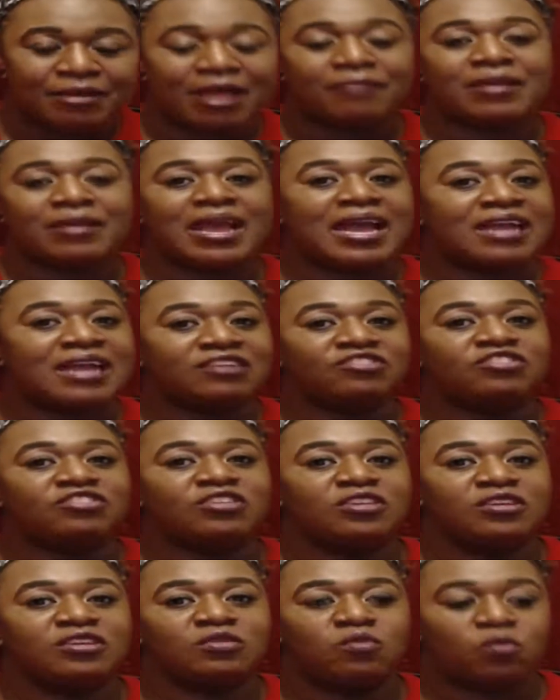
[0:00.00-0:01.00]
I'm
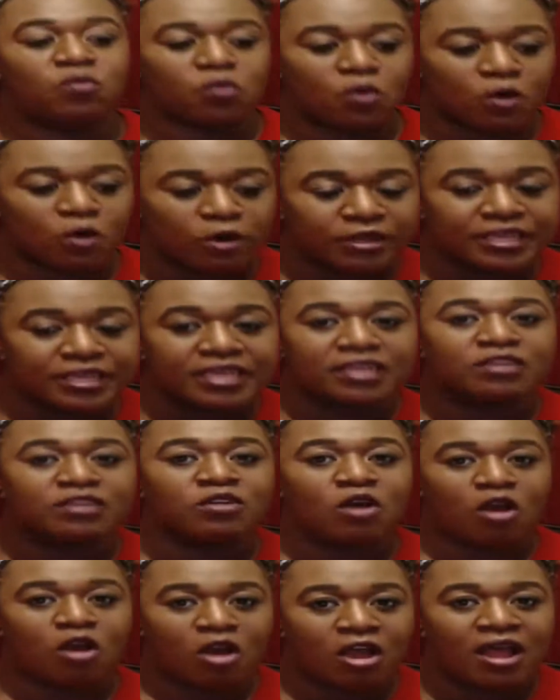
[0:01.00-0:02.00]
actually working
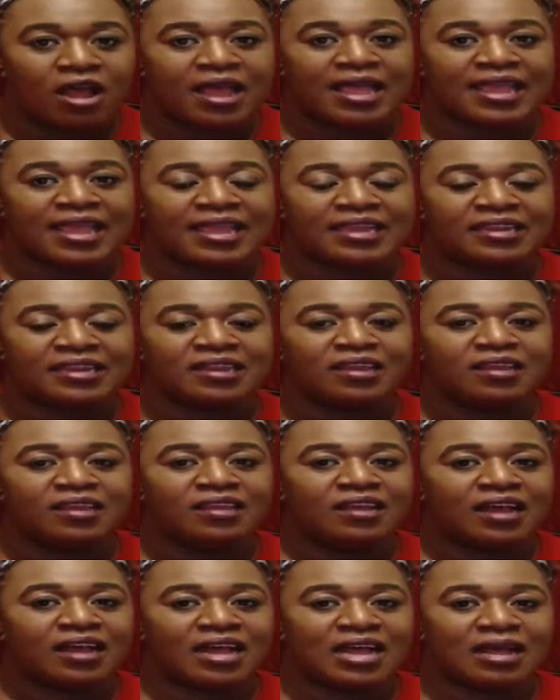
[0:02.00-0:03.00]
on
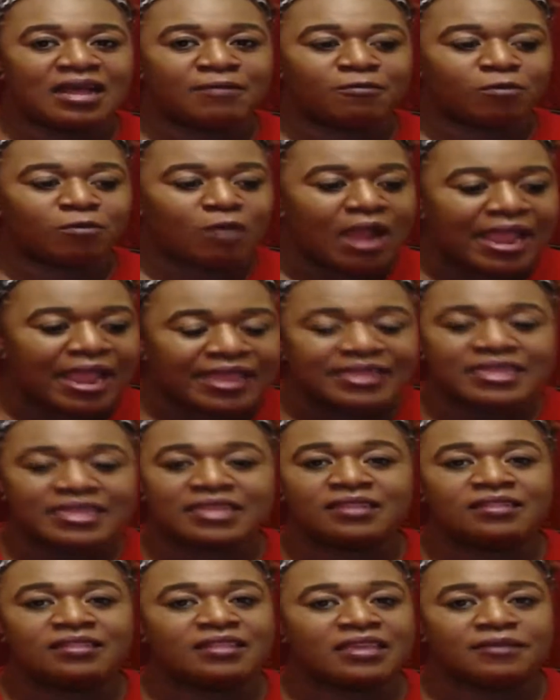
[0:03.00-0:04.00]

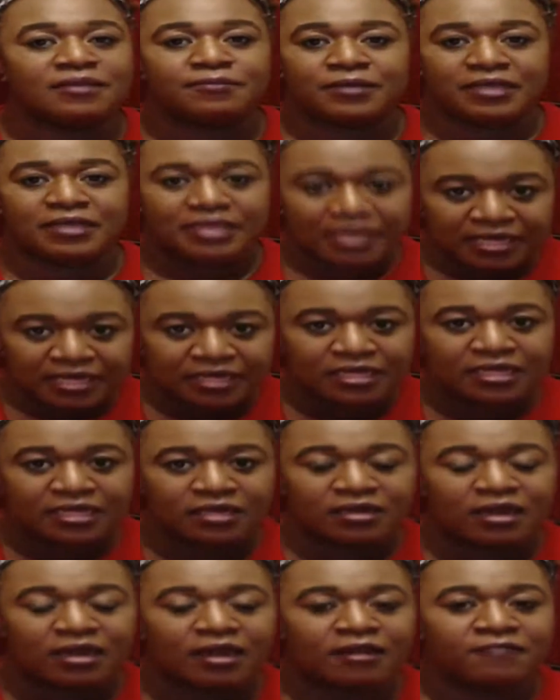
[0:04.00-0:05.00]
writing the
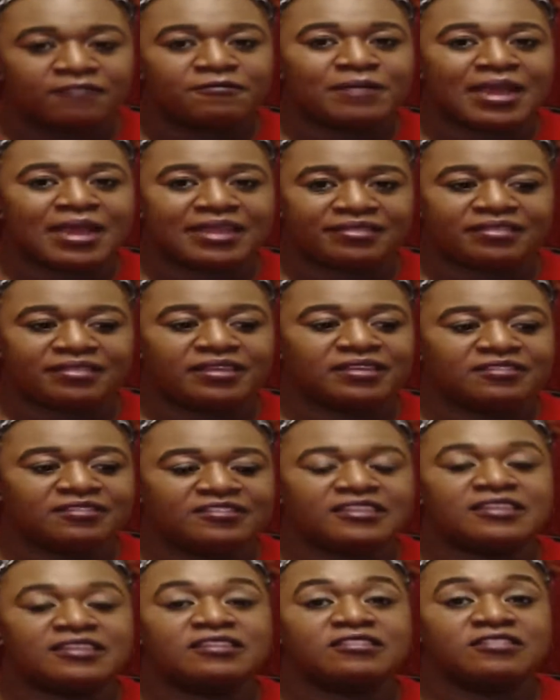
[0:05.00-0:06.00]
beginning of my
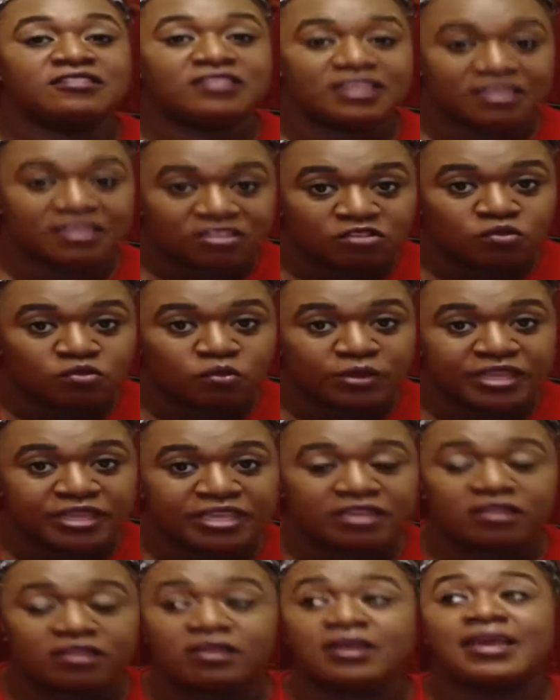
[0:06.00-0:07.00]
thesis this
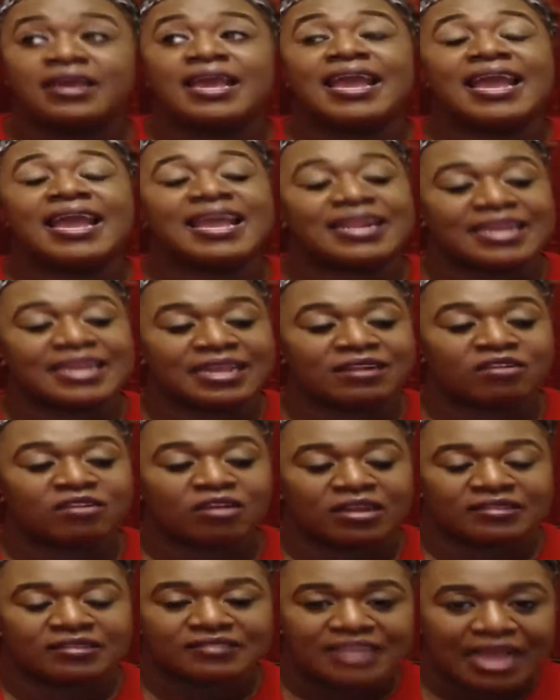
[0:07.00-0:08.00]
week, and then
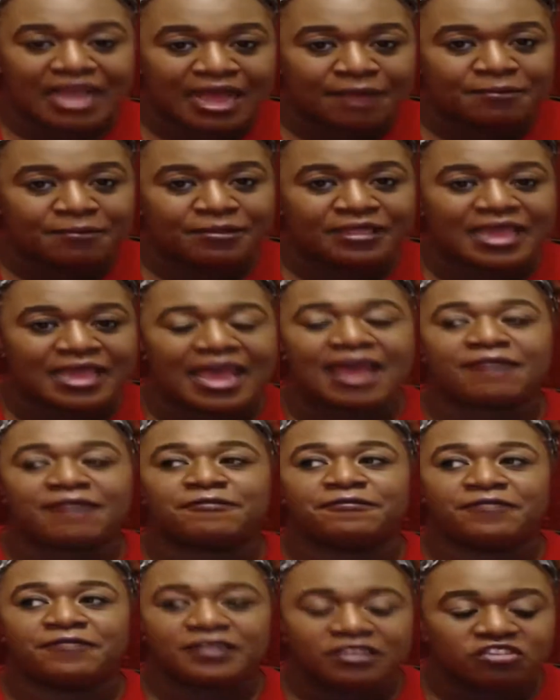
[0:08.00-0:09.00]
on top of that,
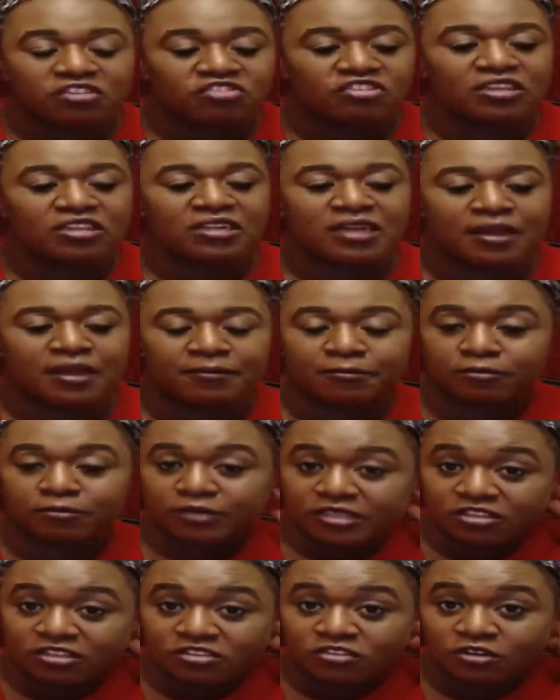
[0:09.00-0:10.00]
finishing up
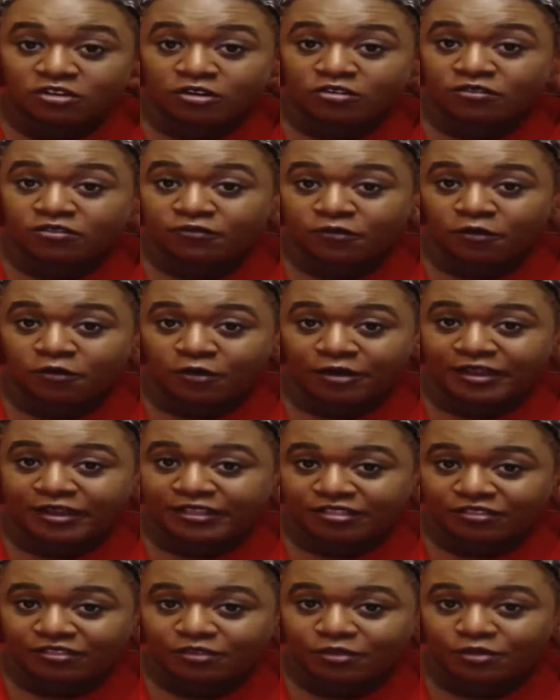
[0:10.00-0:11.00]
research for
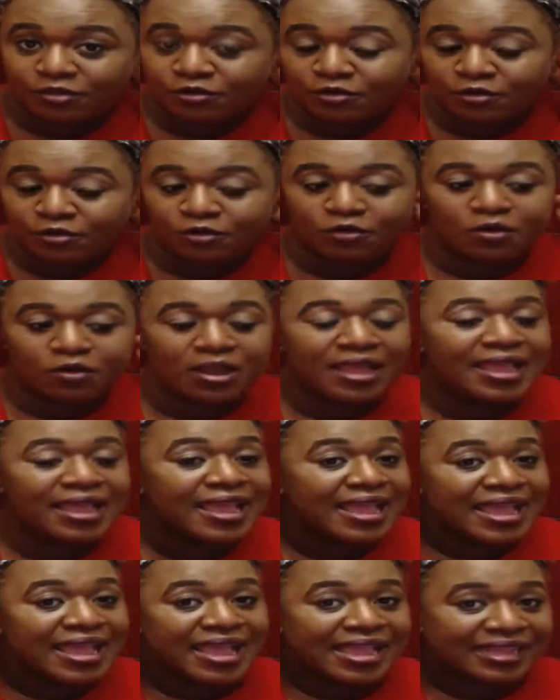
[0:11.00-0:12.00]
it too.
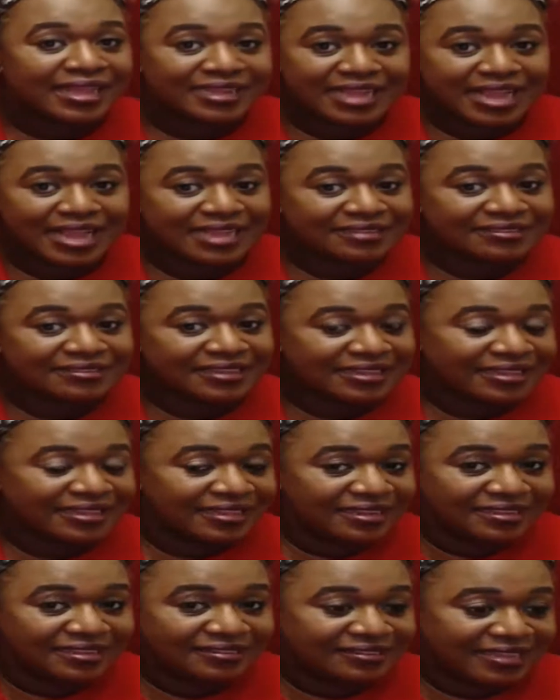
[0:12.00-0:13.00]
And guys,
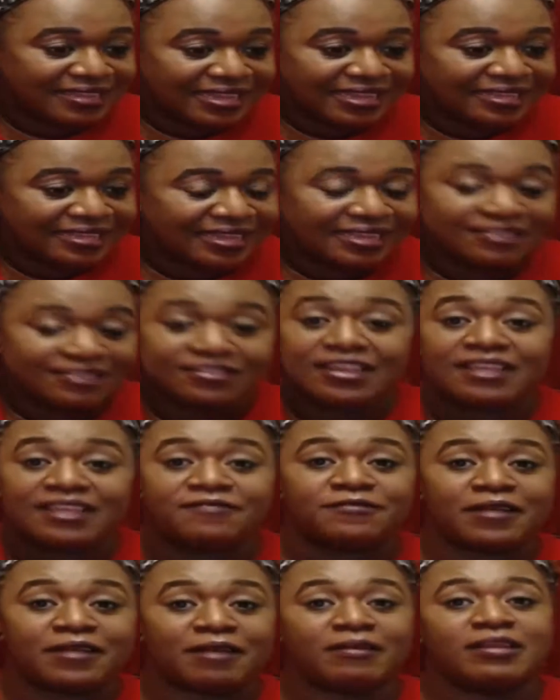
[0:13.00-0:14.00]
it's a
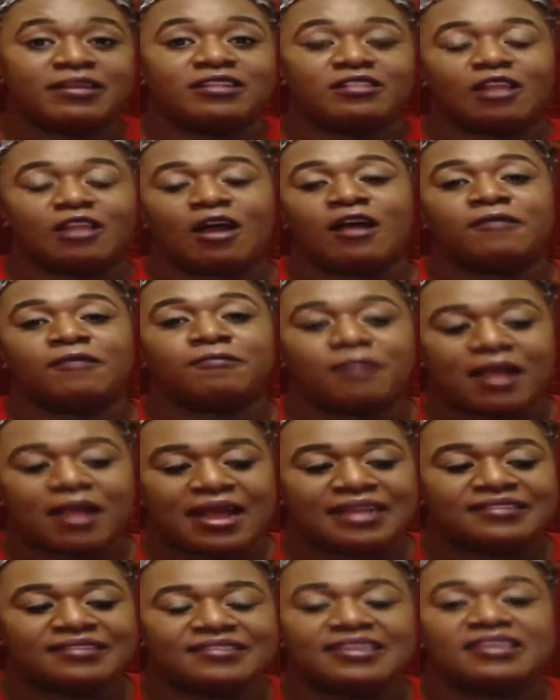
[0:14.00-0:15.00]
very long
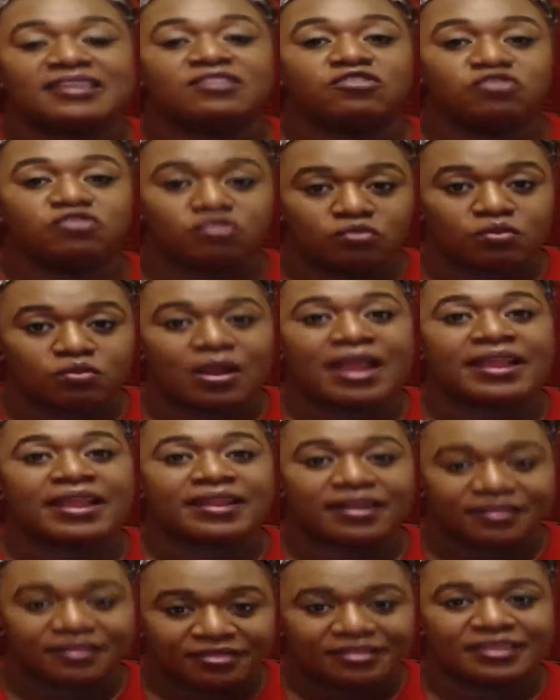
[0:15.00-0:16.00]
process to write
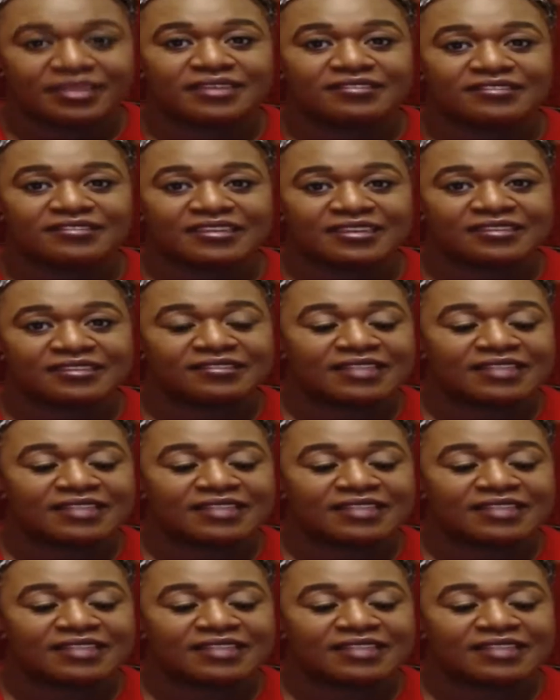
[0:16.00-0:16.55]
a thesis.